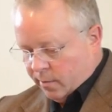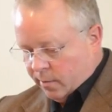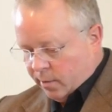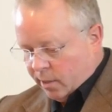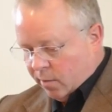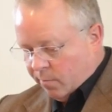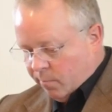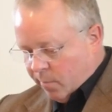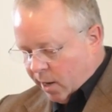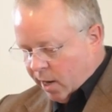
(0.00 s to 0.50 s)

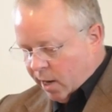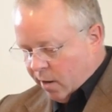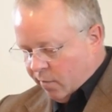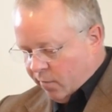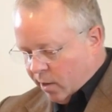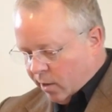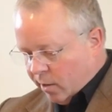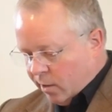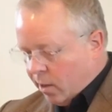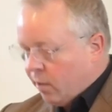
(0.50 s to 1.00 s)
in many of
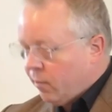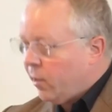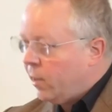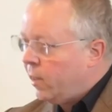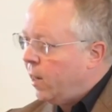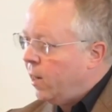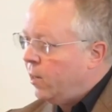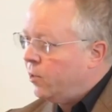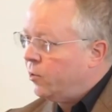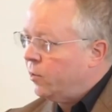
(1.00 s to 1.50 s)
our
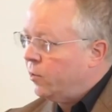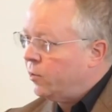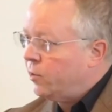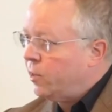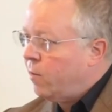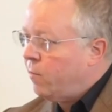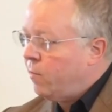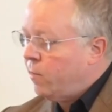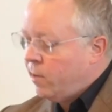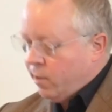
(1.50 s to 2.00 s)
congregations.
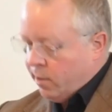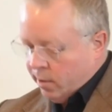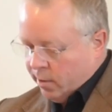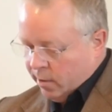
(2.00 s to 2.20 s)
Some